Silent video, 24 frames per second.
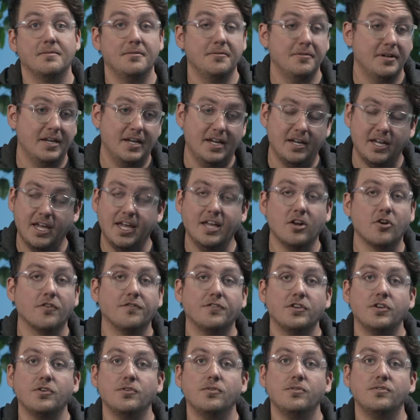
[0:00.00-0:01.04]

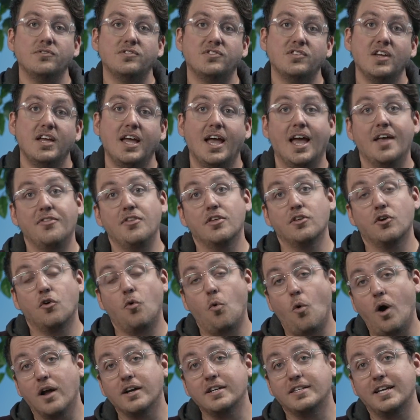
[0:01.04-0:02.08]
interviews, and then the
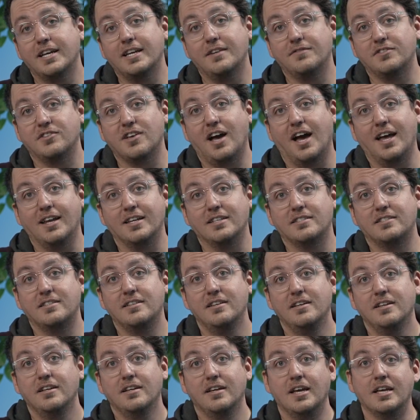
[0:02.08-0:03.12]
quantitative side is
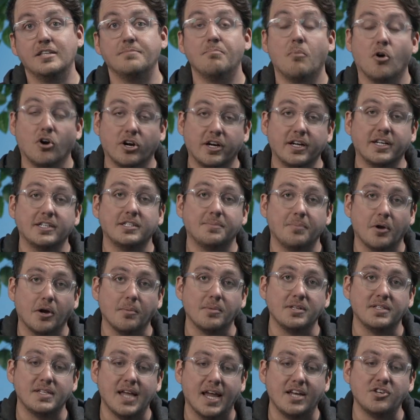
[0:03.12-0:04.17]
market
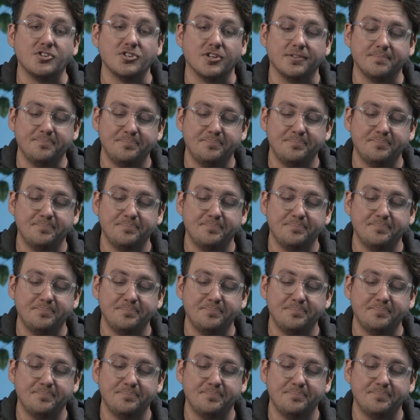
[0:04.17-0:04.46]
experimentation.